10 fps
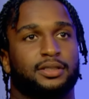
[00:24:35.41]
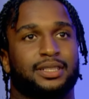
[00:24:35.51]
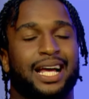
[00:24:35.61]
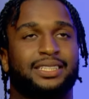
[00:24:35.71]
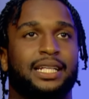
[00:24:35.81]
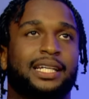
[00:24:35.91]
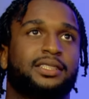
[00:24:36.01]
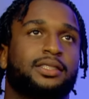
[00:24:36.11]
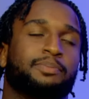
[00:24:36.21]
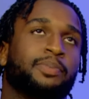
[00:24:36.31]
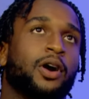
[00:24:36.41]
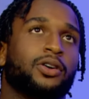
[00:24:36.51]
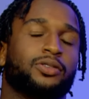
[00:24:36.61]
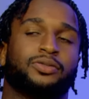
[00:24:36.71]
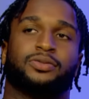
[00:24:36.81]
that's the part
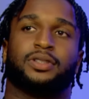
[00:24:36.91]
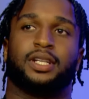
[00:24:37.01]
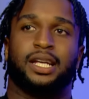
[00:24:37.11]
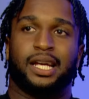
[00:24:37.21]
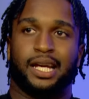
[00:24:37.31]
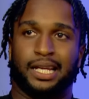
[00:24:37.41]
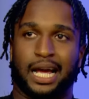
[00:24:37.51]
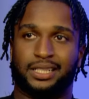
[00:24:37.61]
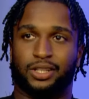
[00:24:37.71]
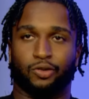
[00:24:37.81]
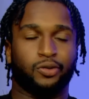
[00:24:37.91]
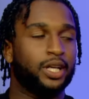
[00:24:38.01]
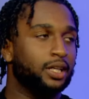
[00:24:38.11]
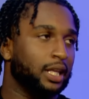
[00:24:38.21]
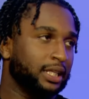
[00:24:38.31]
of, and that's the
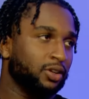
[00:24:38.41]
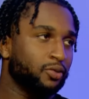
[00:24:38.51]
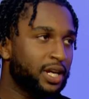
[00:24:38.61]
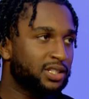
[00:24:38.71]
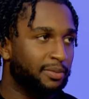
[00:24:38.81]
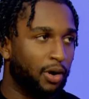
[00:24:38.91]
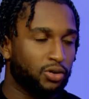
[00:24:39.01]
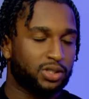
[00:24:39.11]
re, like the re is the most.